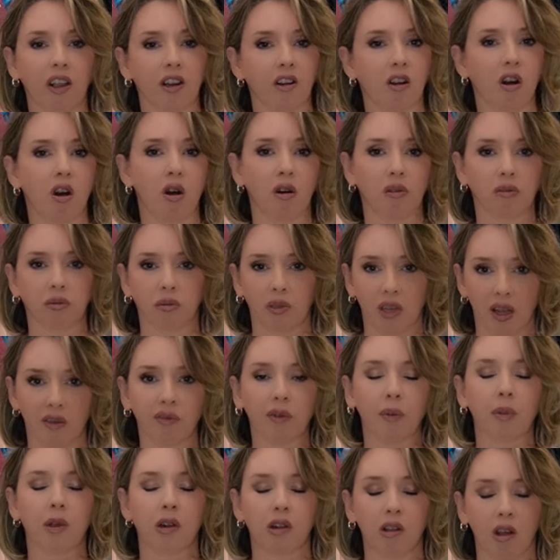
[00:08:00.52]
in all Kut
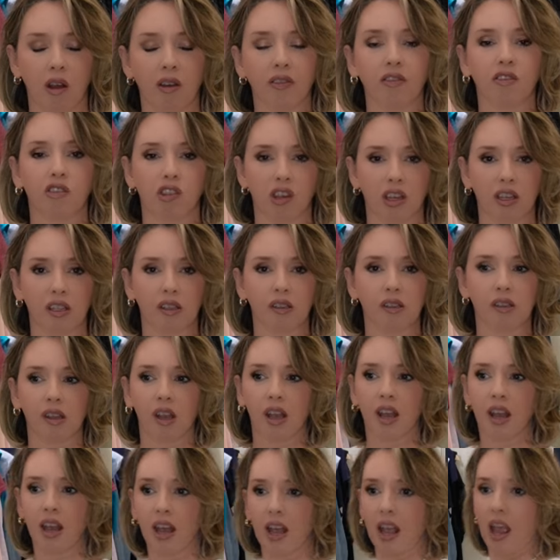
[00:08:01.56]
from the Kloth jeans.
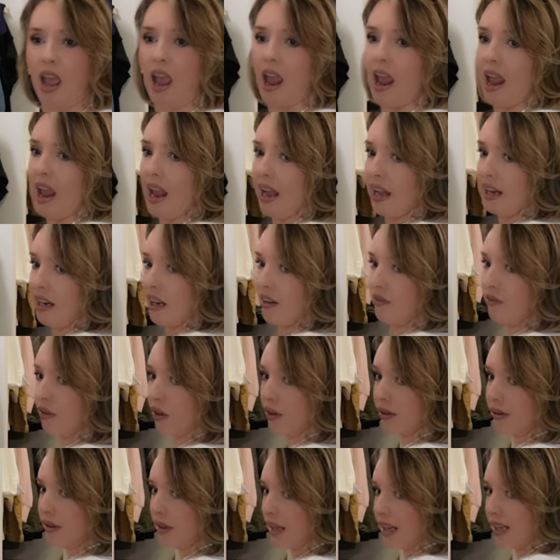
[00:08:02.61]
And at
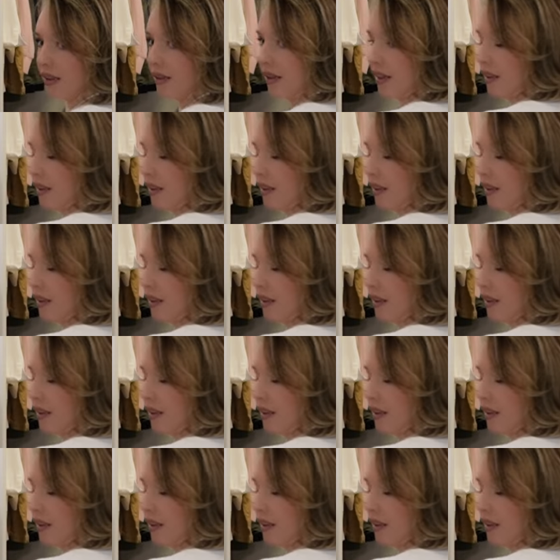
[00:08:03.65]
first glance